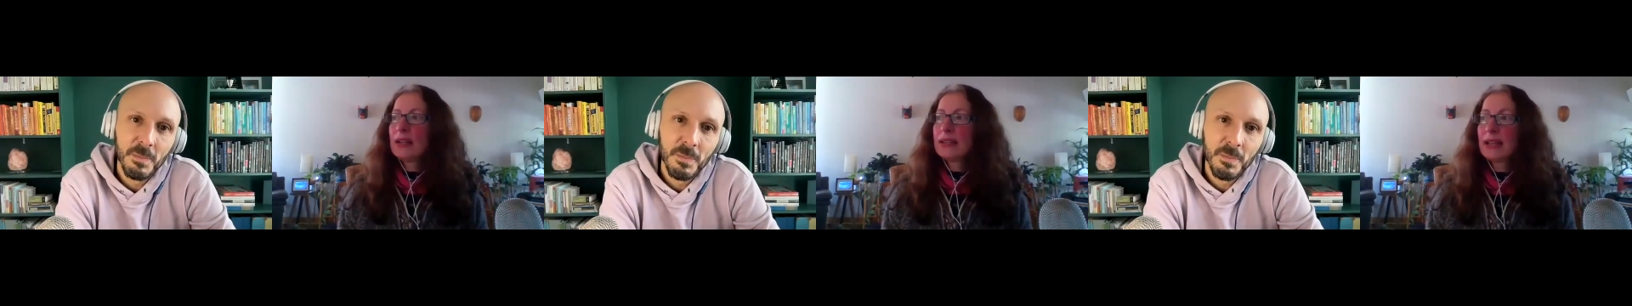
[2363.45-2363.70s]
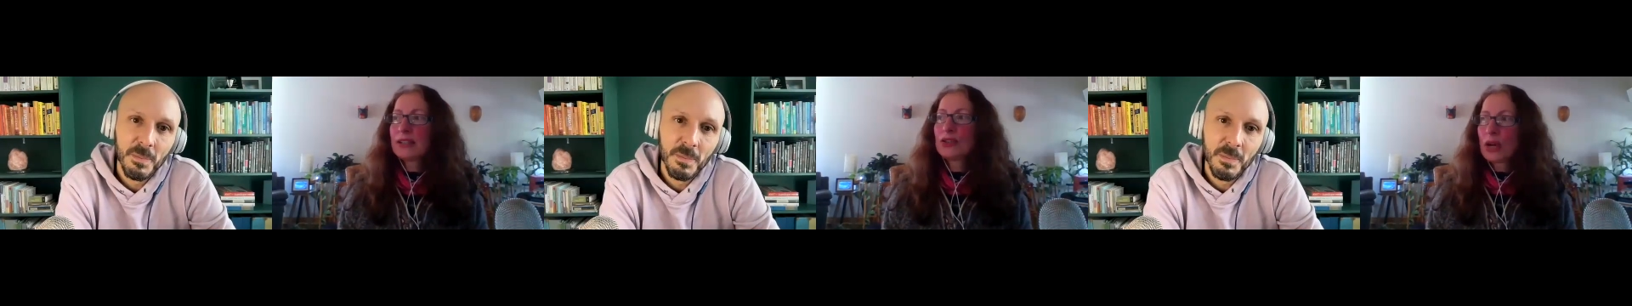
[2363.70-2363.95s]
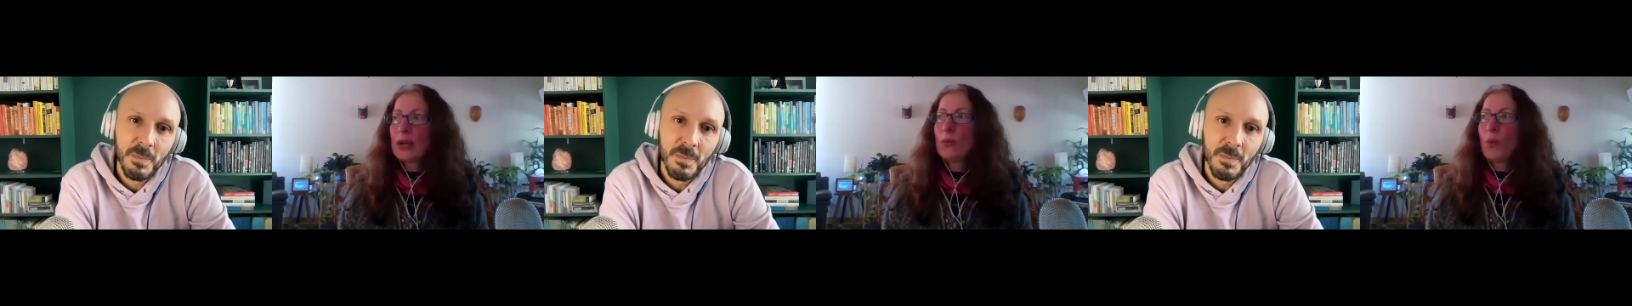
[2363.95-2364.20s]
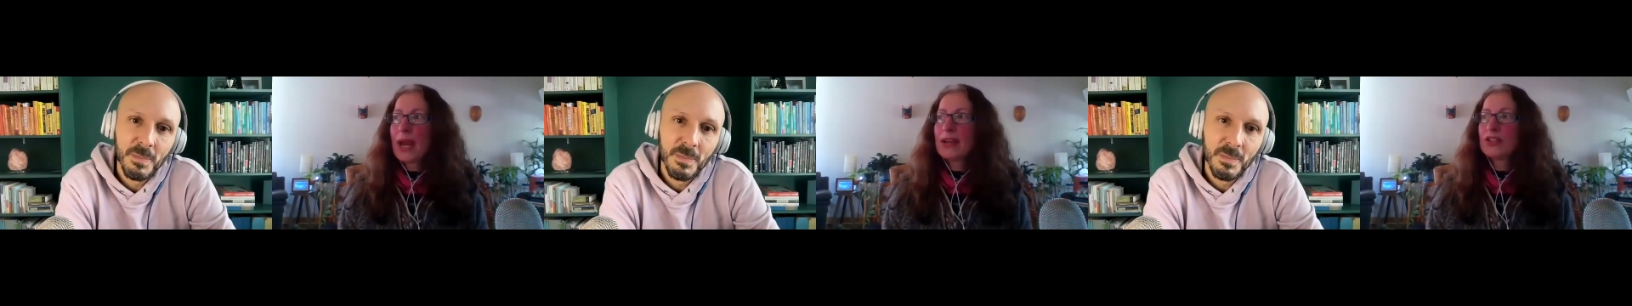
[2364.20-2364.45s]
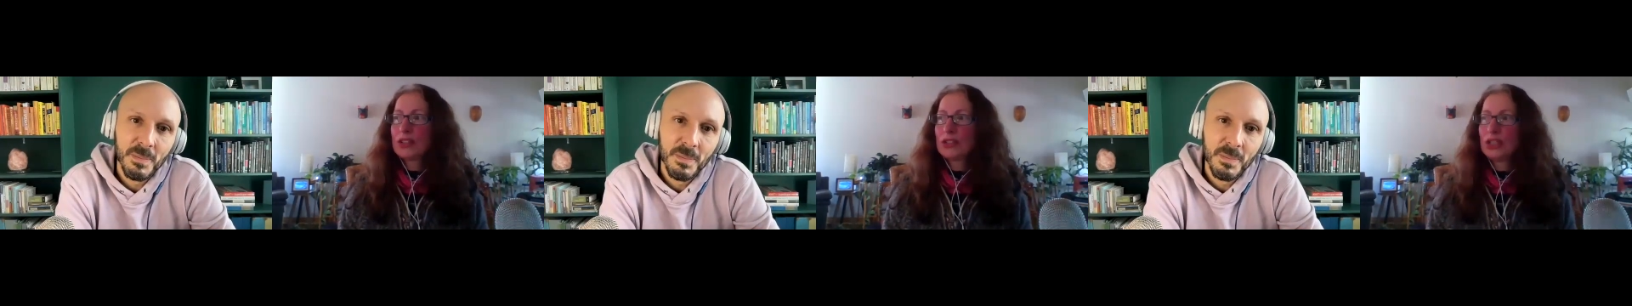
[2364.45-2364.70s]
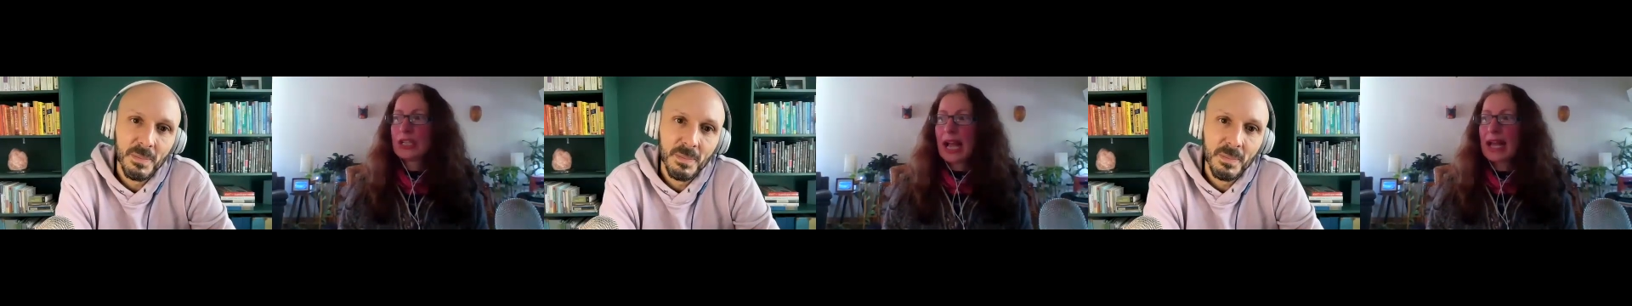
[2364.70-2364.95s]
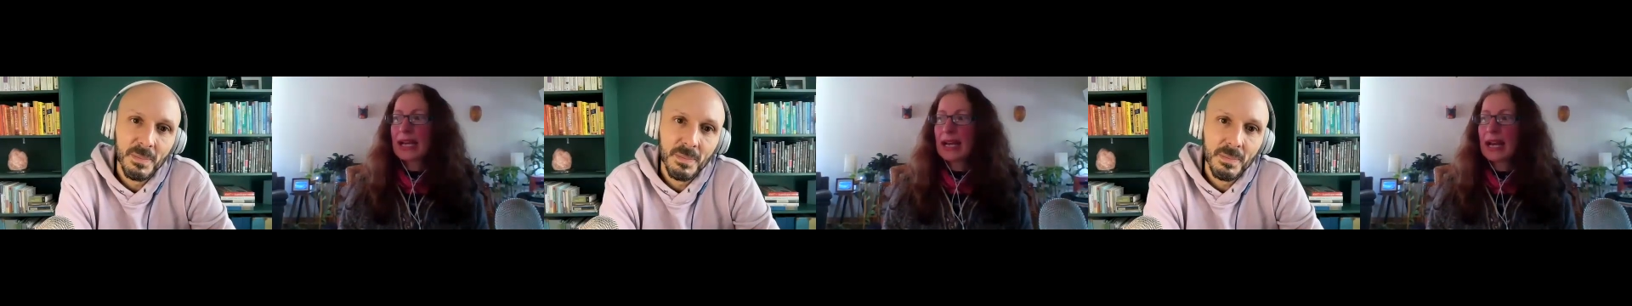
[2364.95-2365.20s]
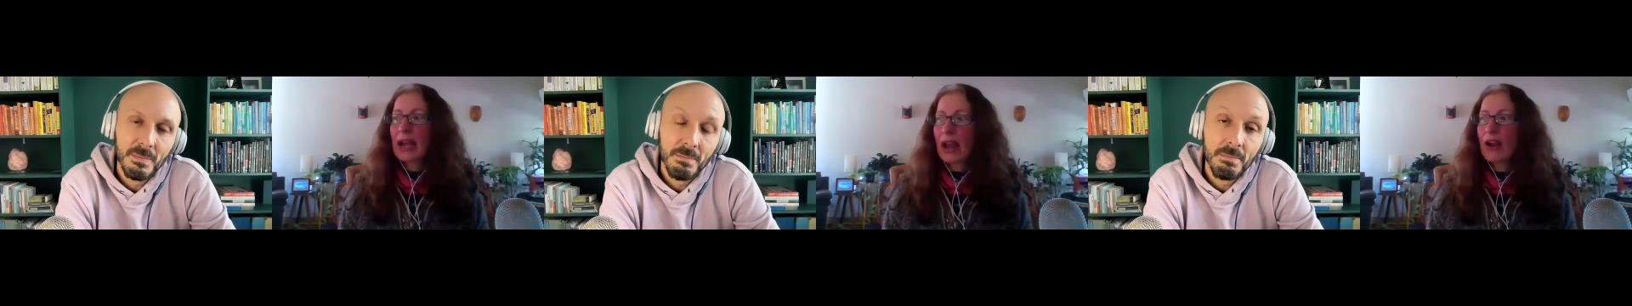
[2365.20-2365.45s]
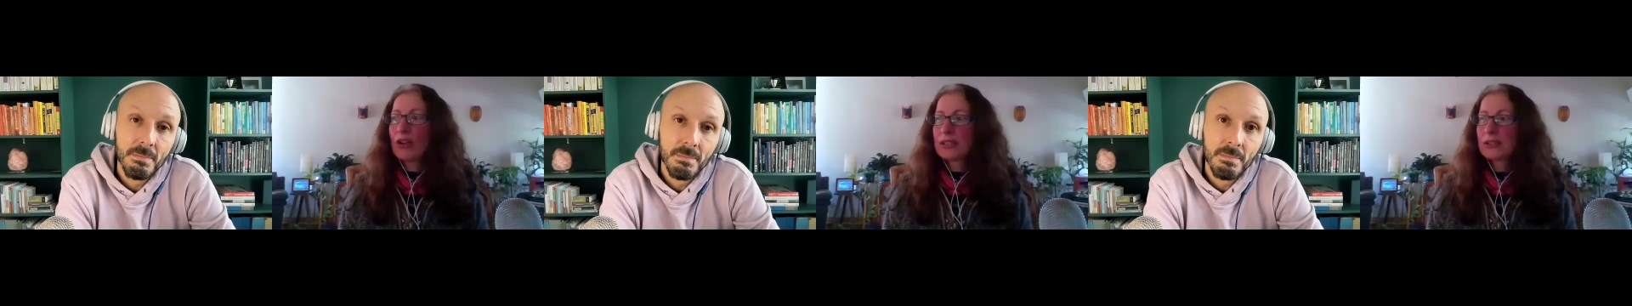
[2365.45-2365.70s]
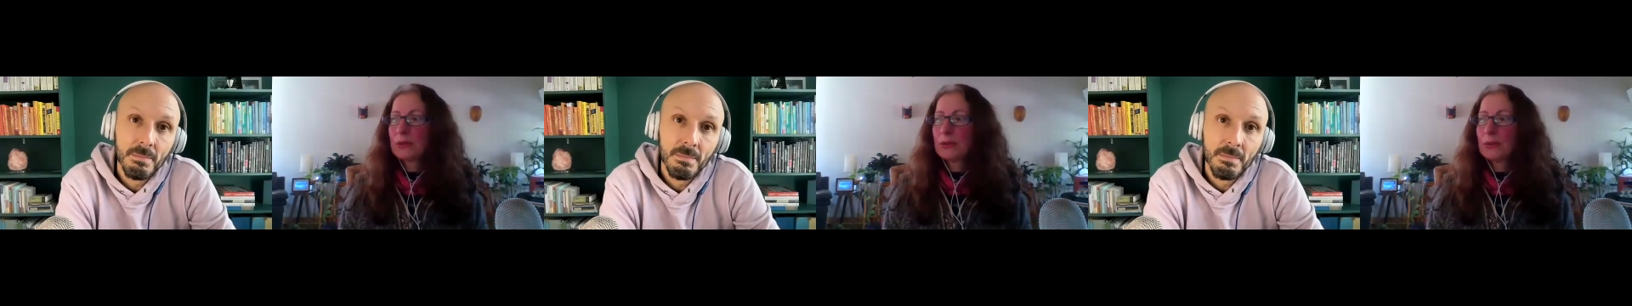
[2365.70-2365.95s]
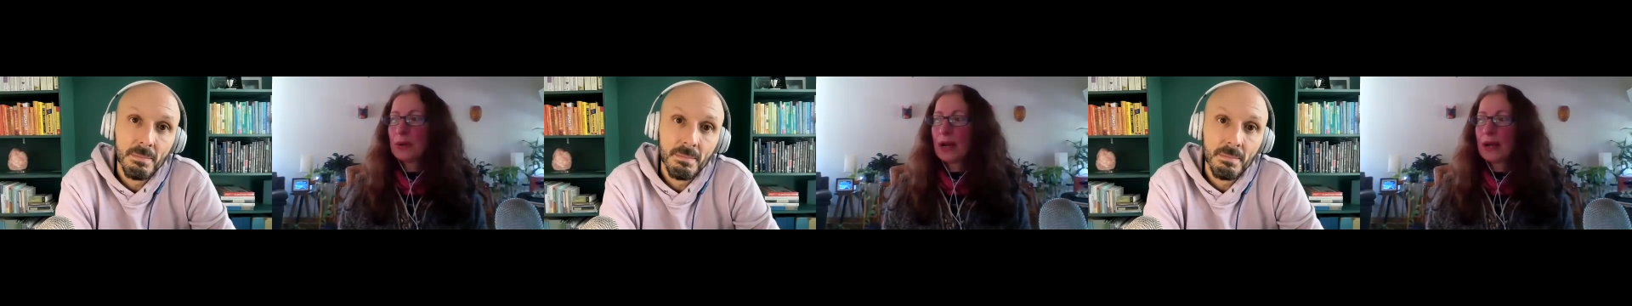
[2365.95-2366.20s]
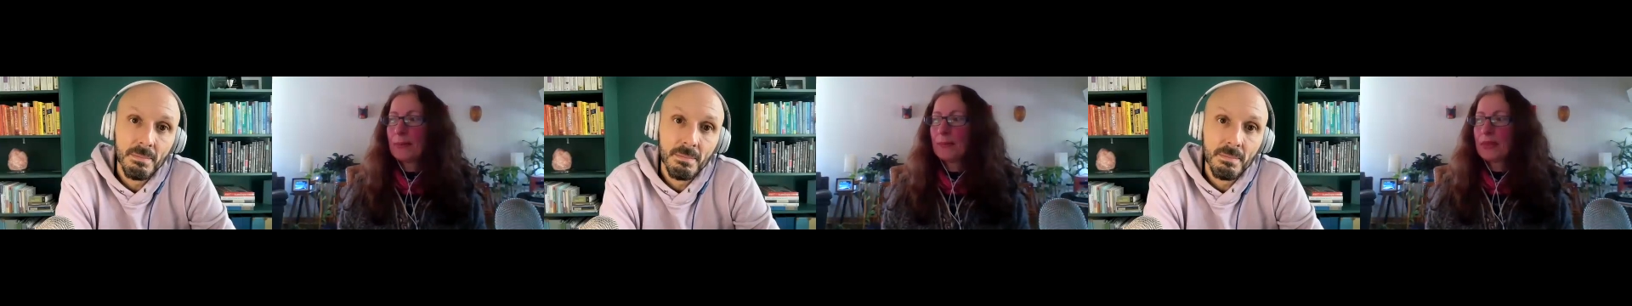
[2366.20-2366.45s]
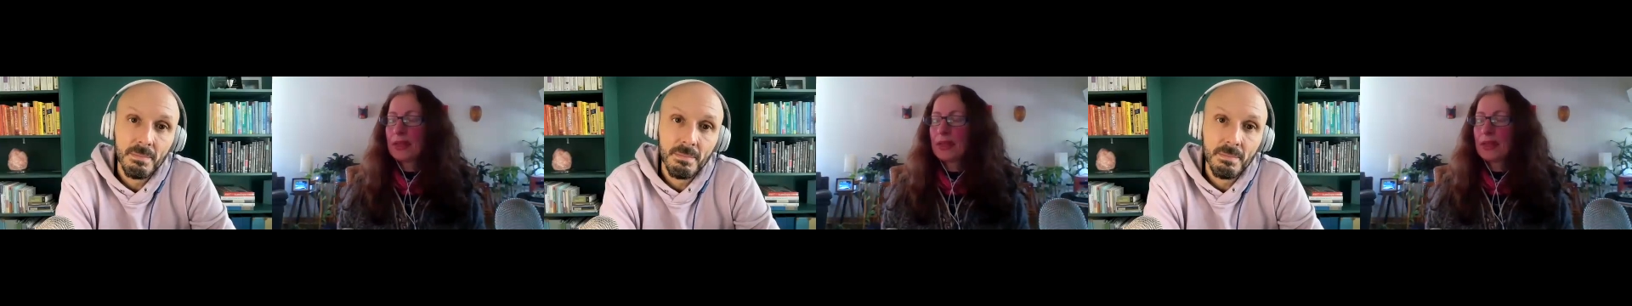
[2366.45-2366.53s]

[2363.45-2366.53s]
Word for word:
Speaker 1: that's a great way to look at it and i also um,